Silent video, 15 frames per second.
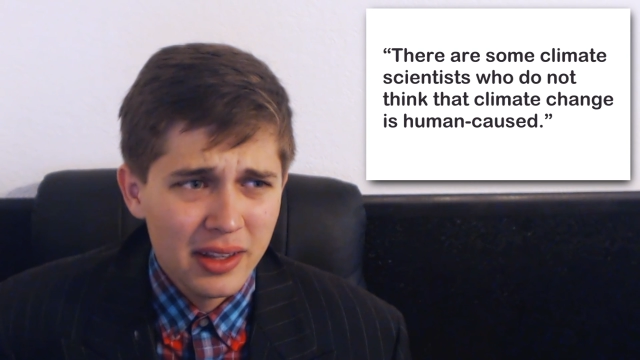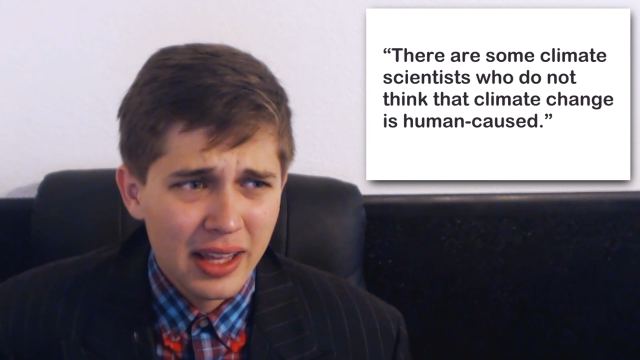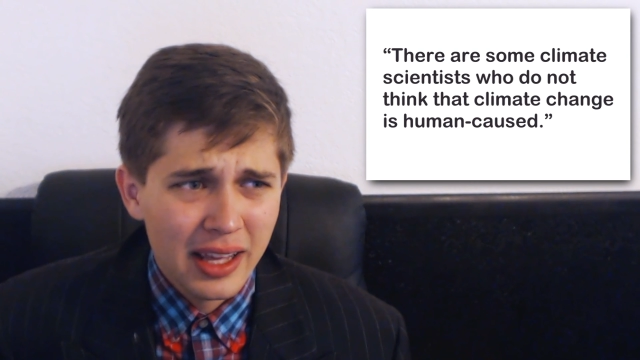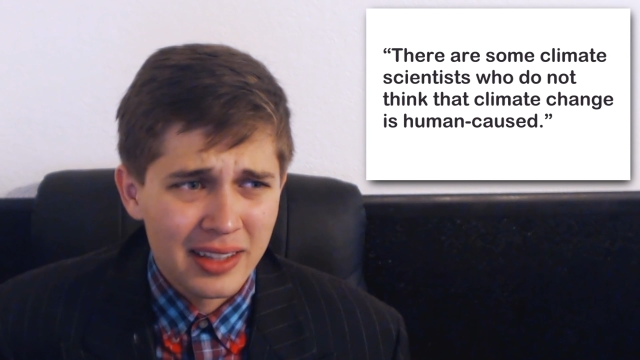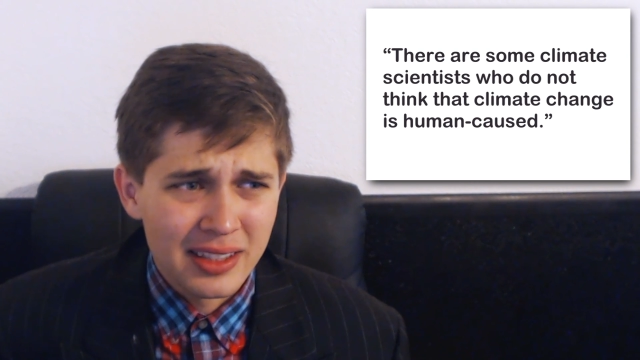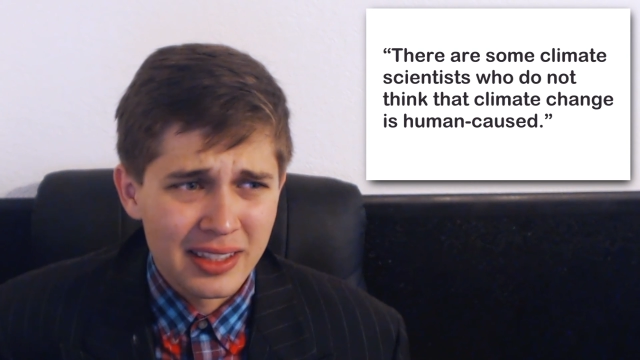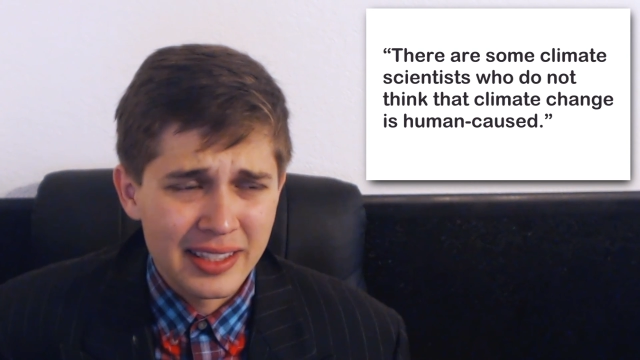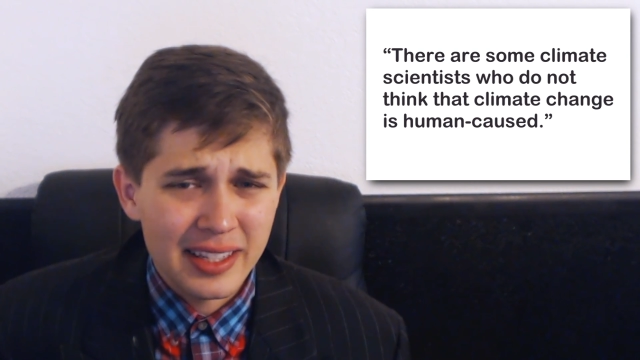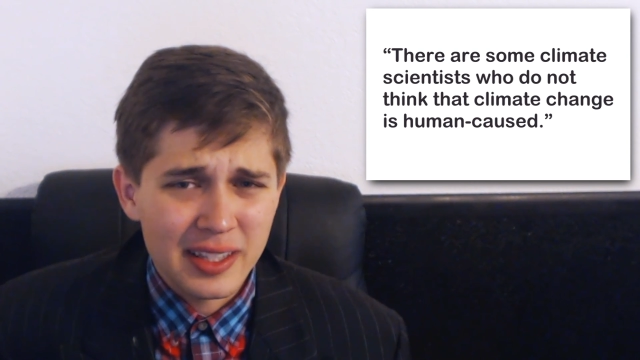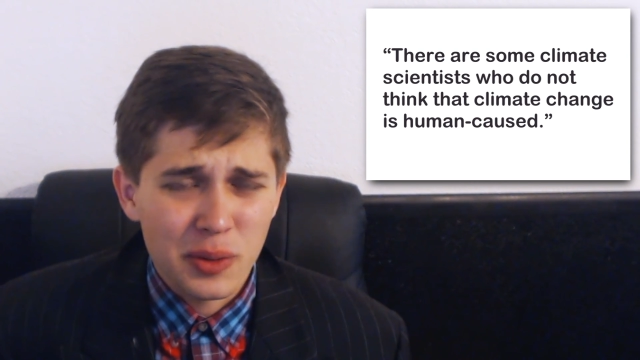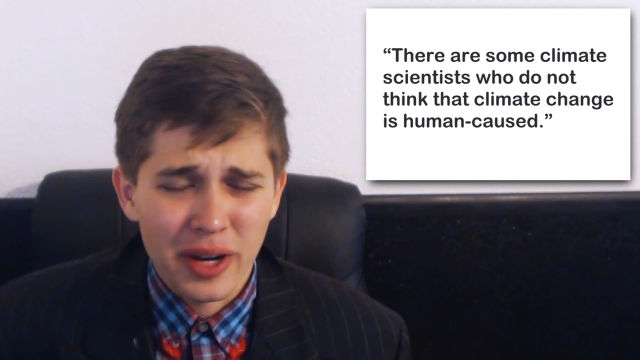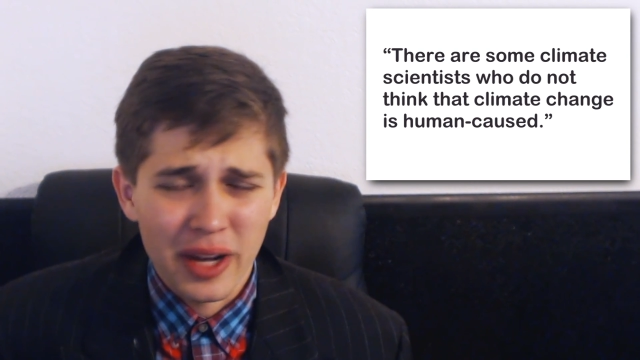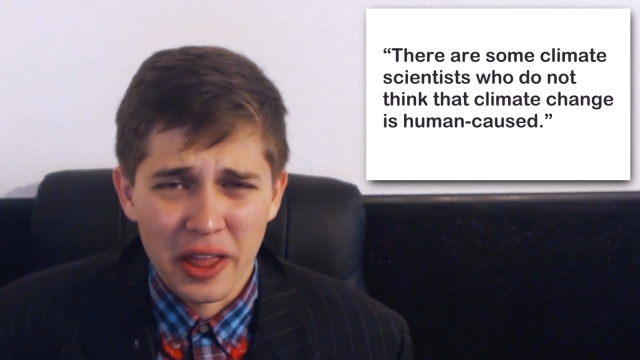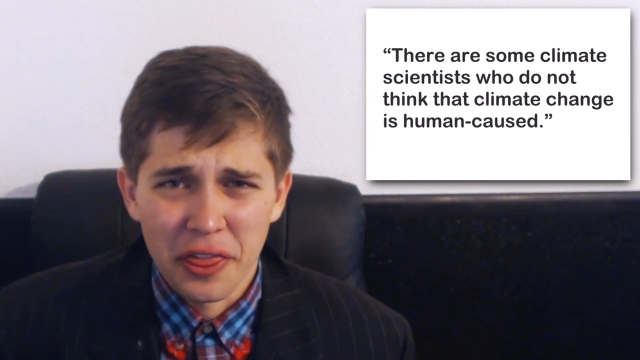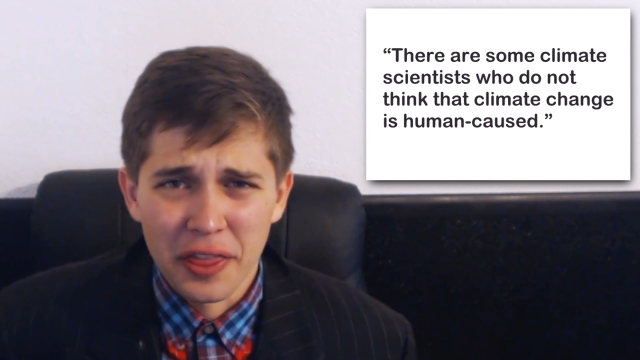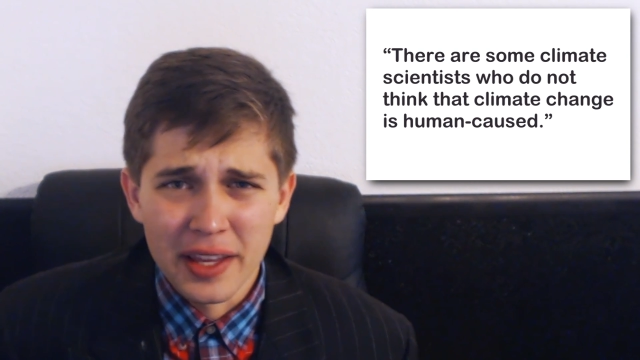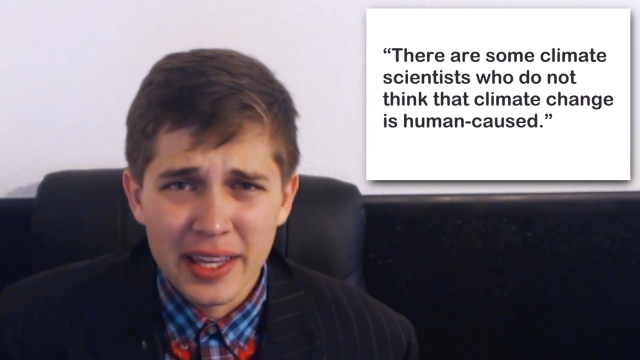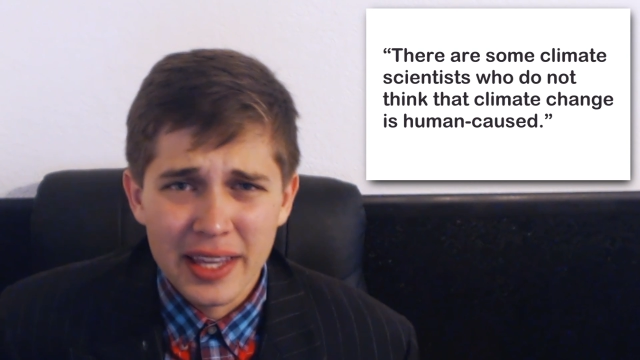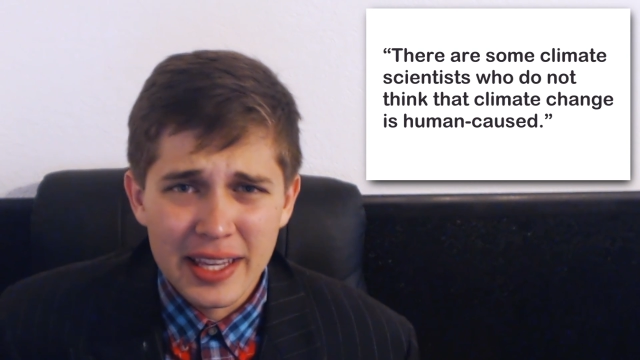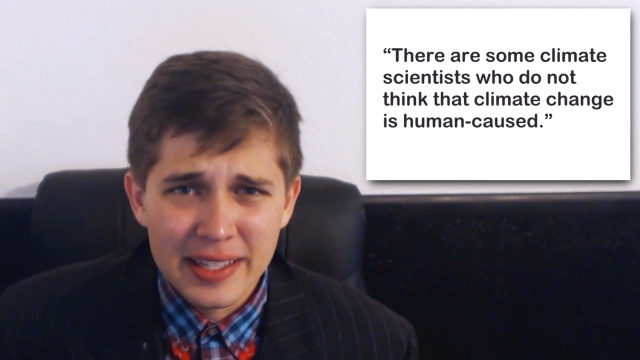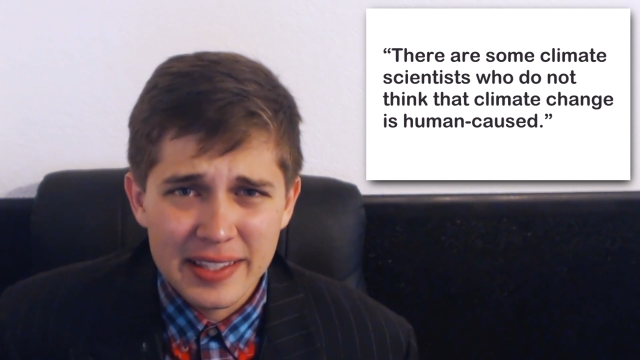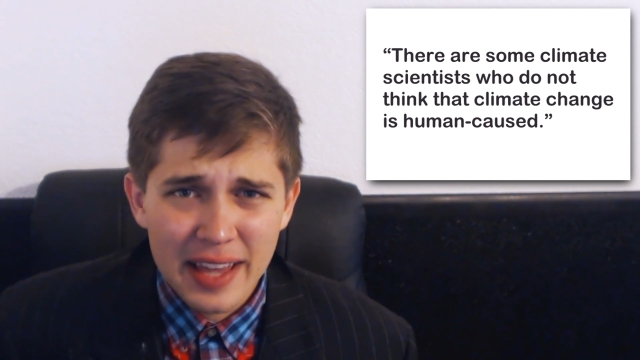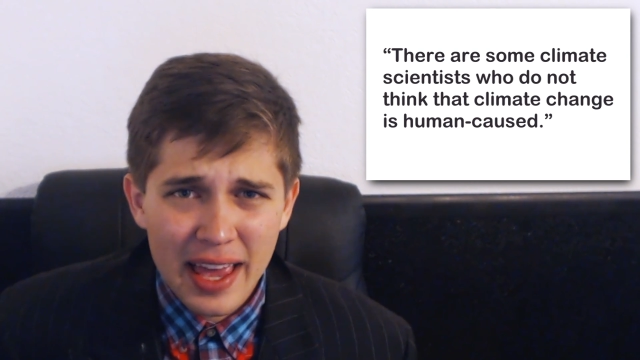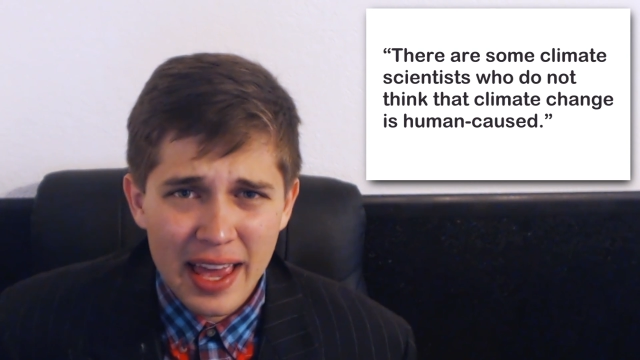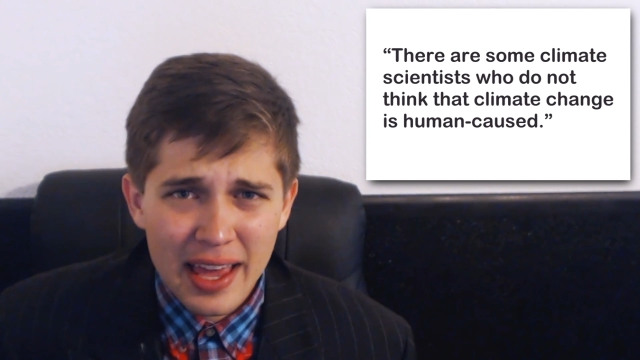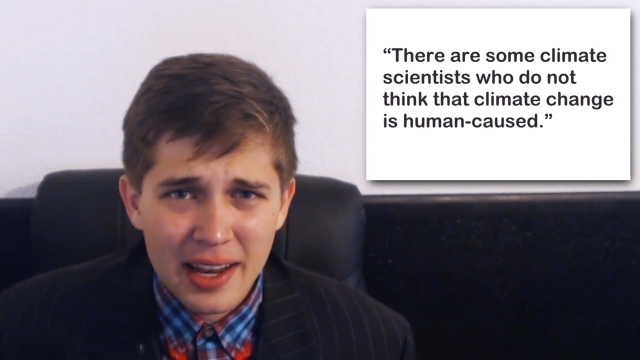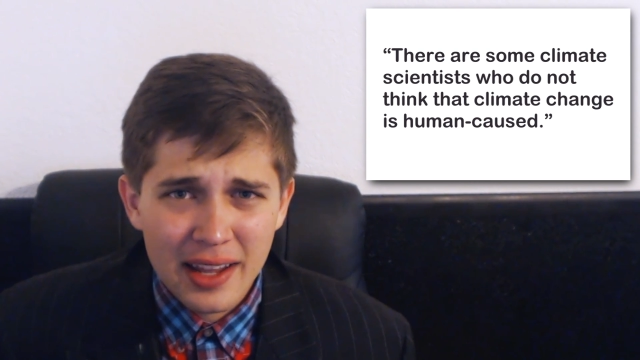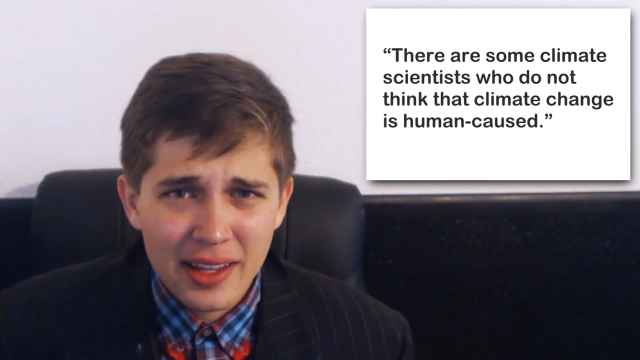At least that's what I think he said.